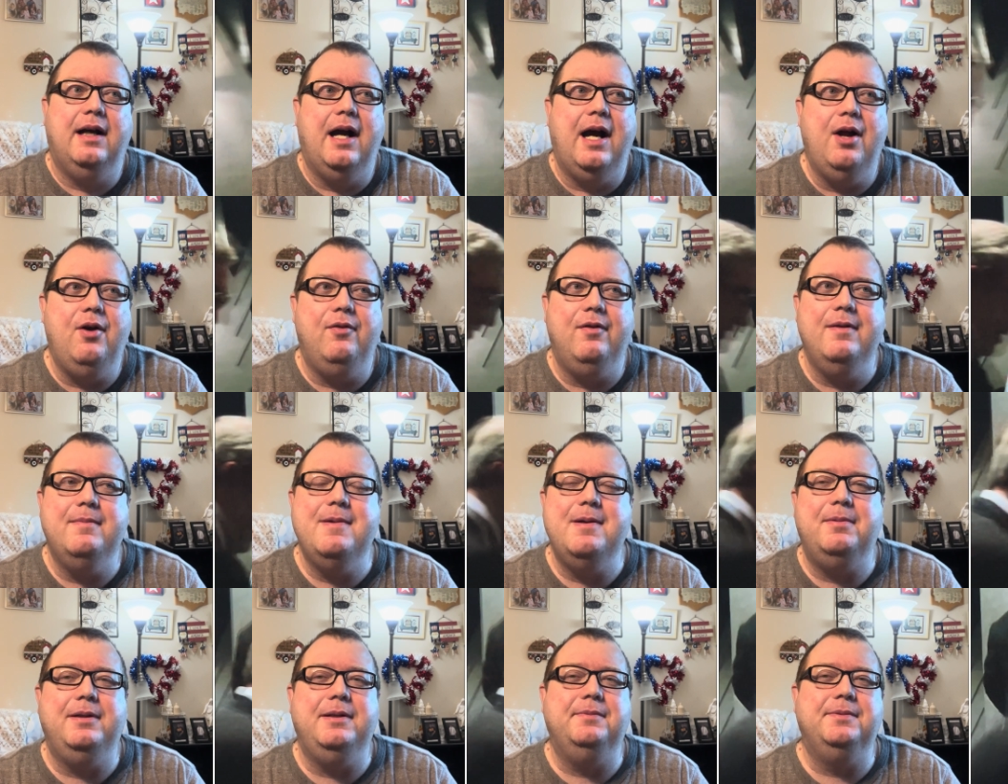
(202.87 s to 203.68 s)
don't
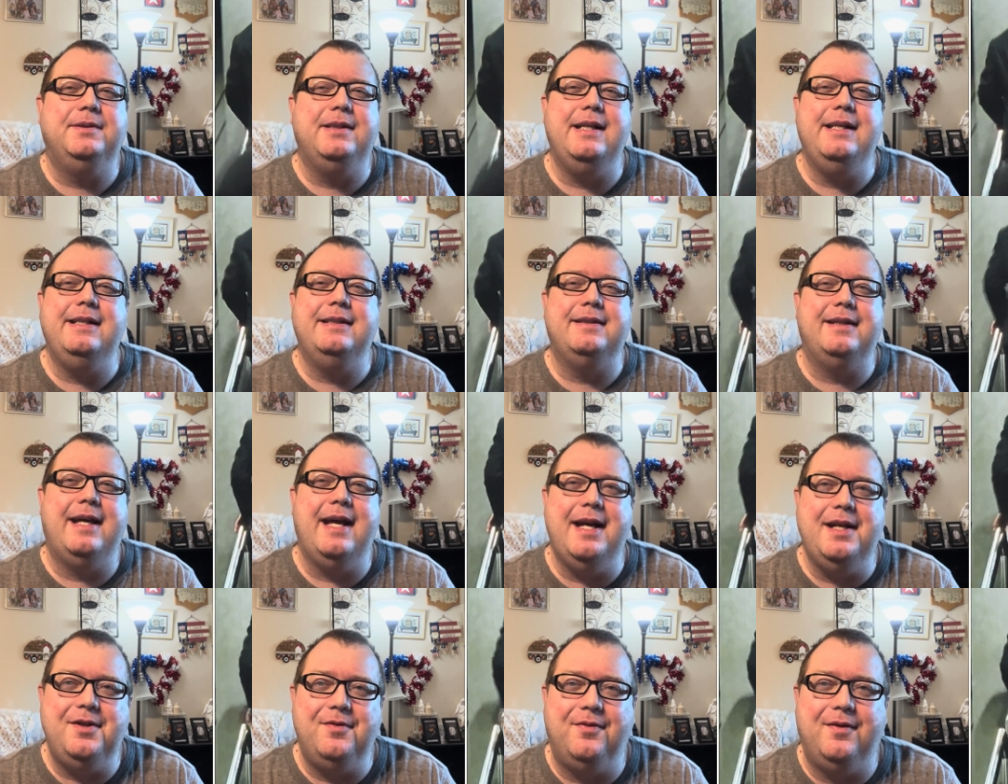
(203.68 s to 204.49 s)
remember him saying his
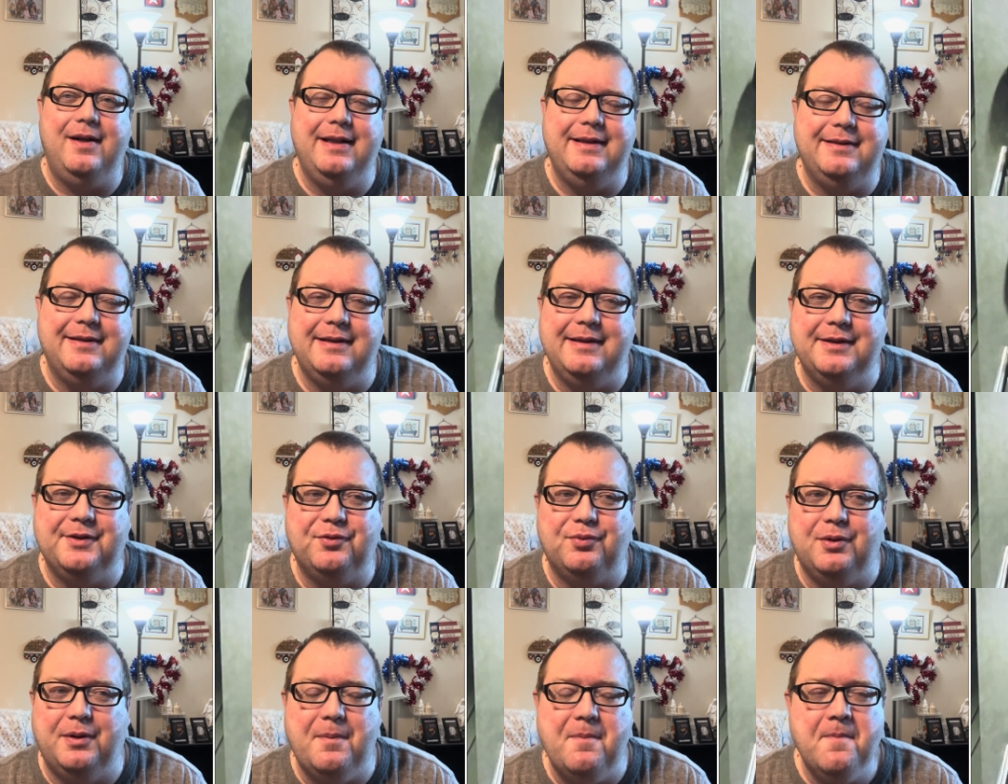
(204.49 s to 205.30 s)
catchphrase in this
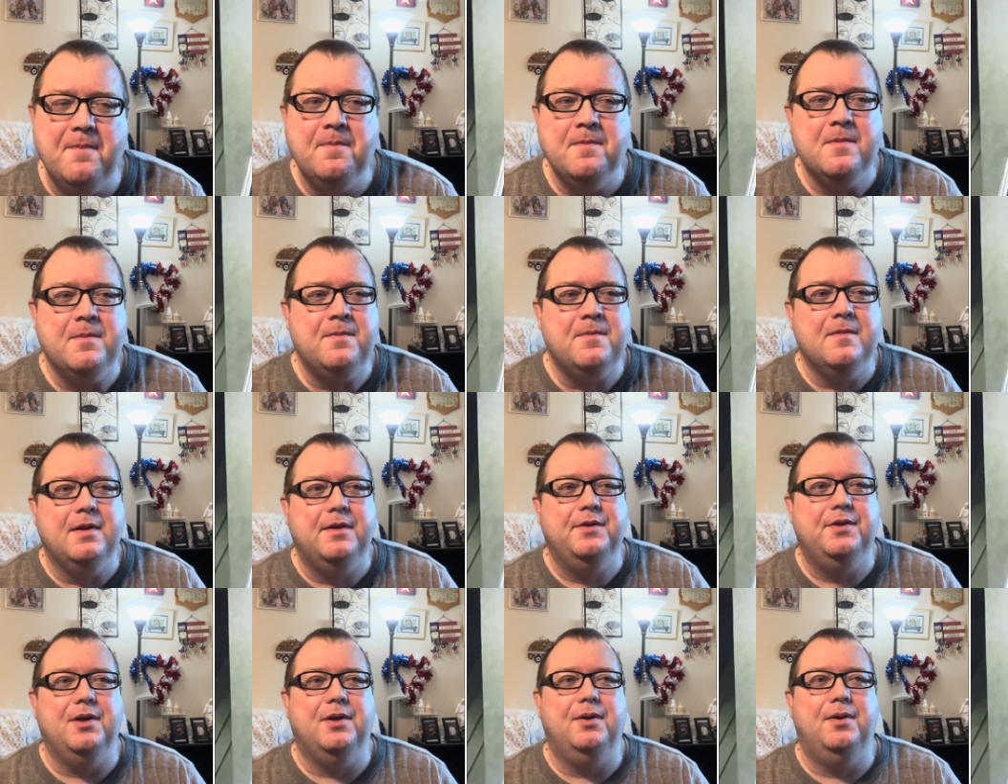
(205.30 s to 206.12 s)
one.
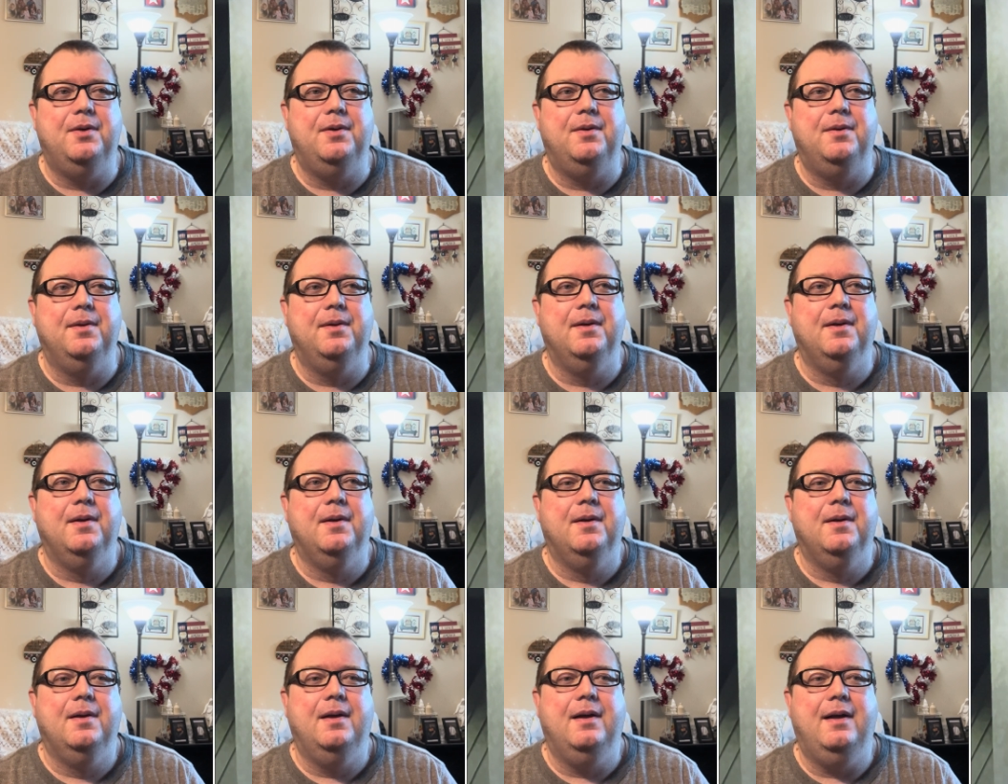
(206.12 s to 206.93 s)
So,
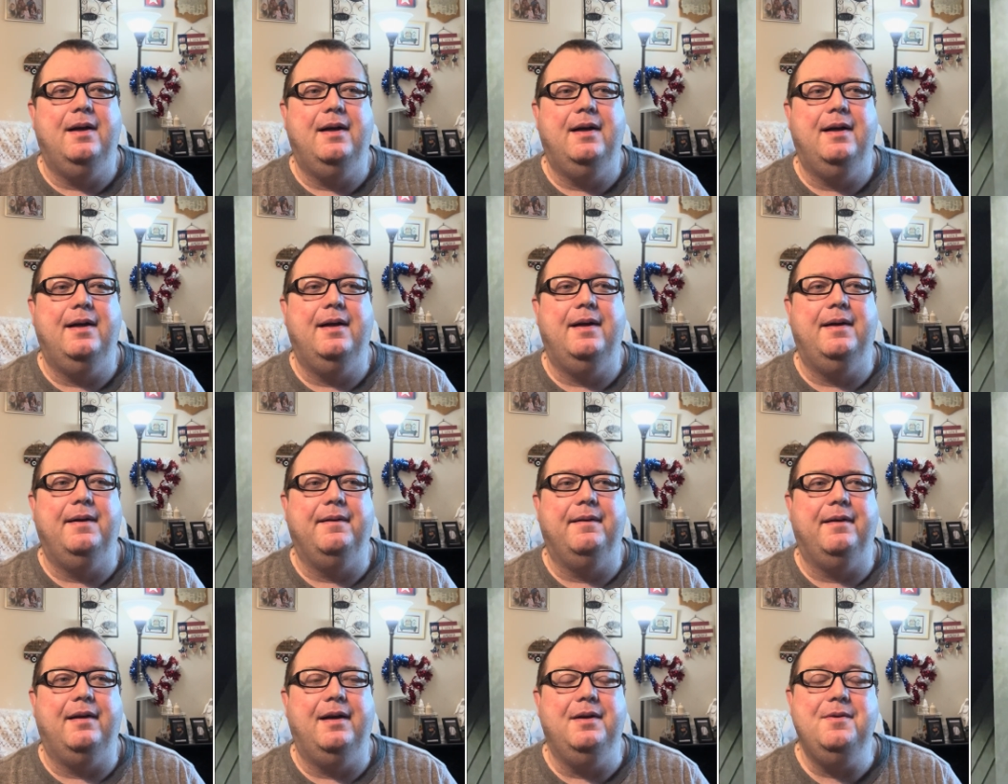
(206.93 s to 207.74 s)

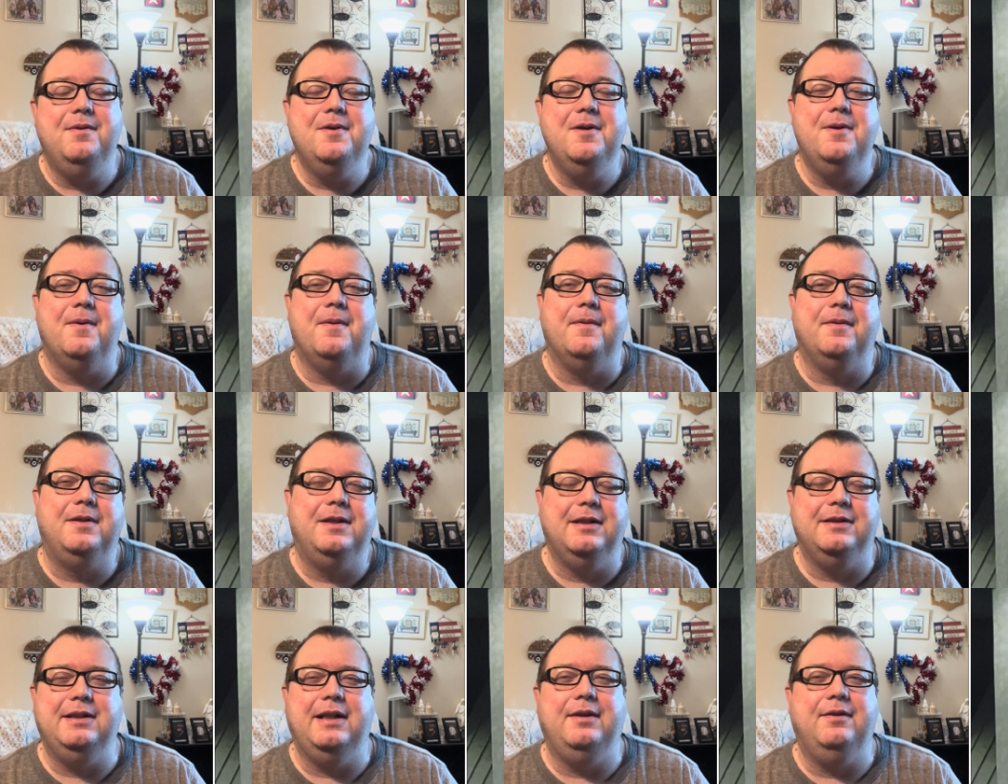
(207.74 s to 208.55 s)
I don't know.
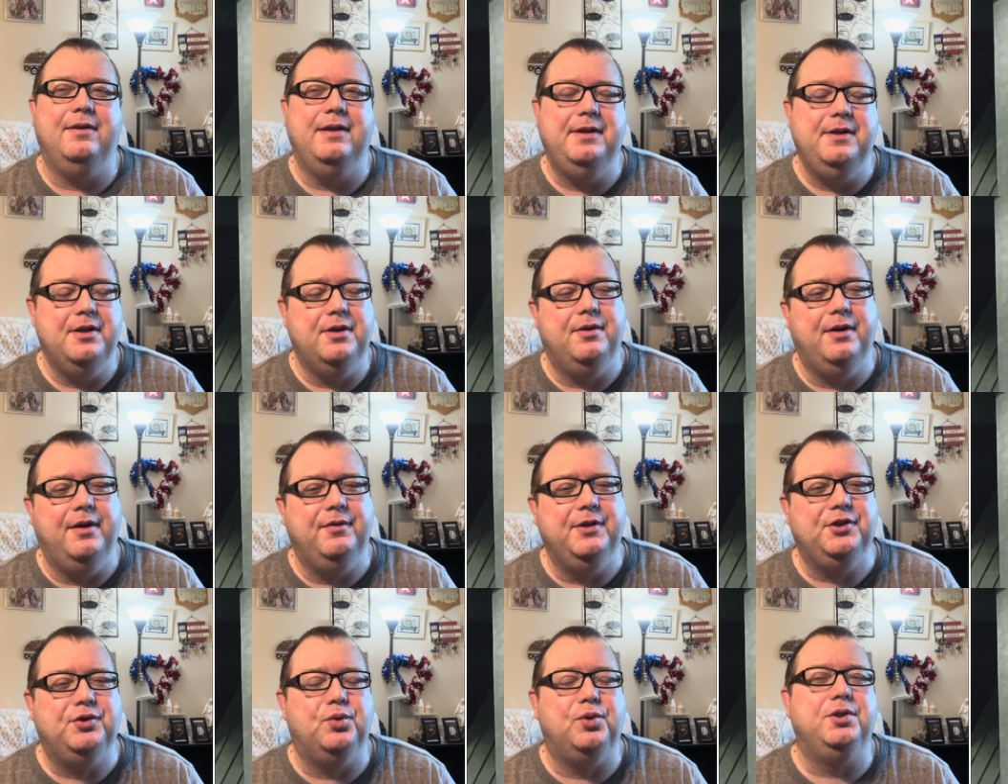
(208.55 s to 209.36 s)
Because every
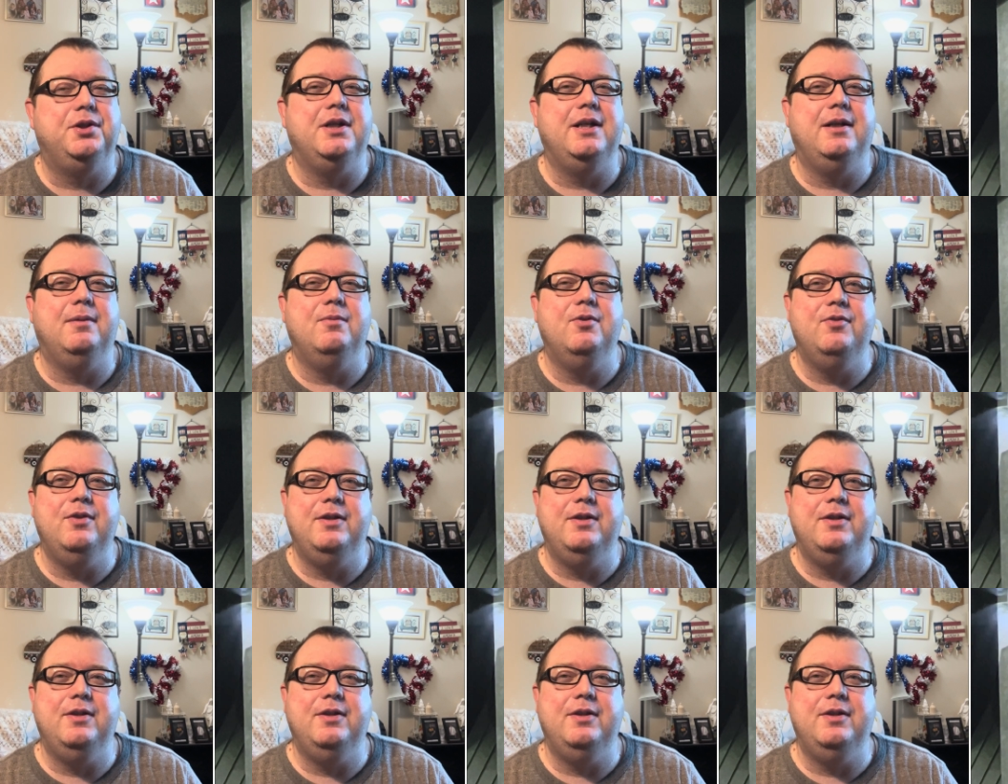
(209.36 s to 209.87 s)
Schwarzenegger movie,